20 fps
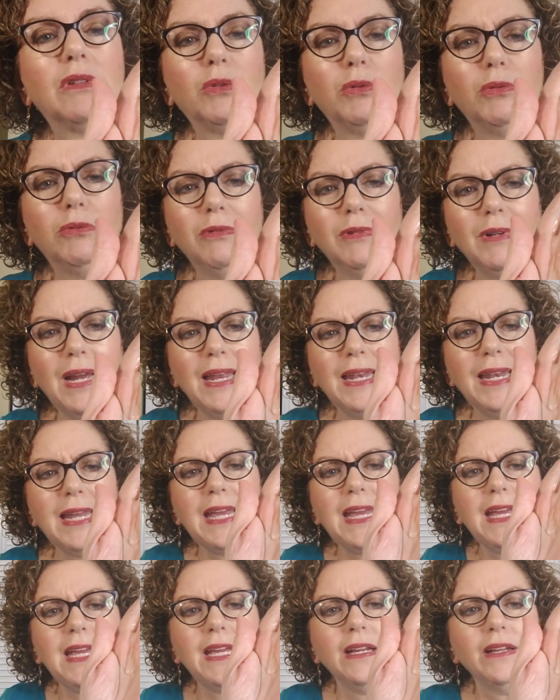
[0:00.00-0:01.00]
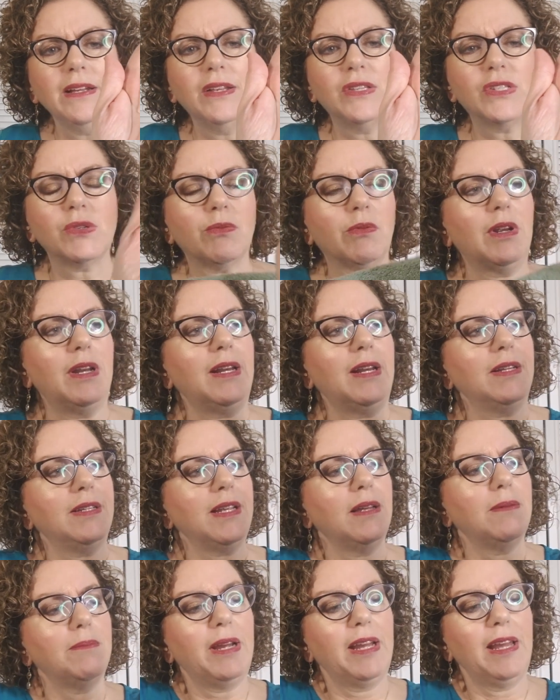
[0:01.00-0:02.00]
runny. It's running
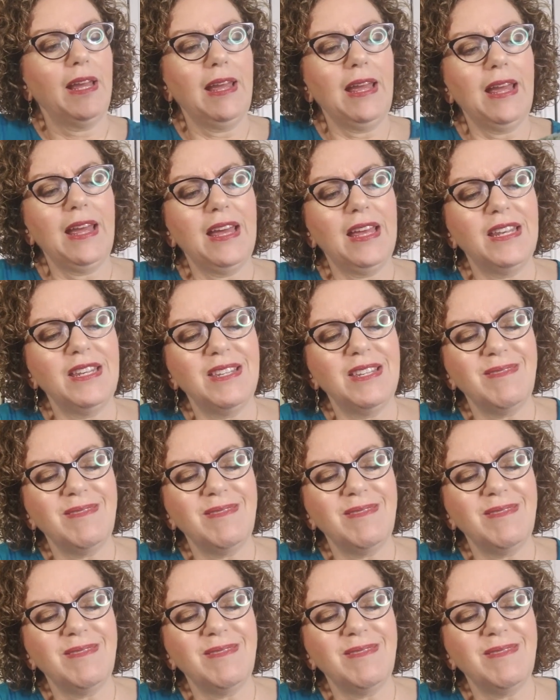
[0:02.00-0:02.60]
down my hand.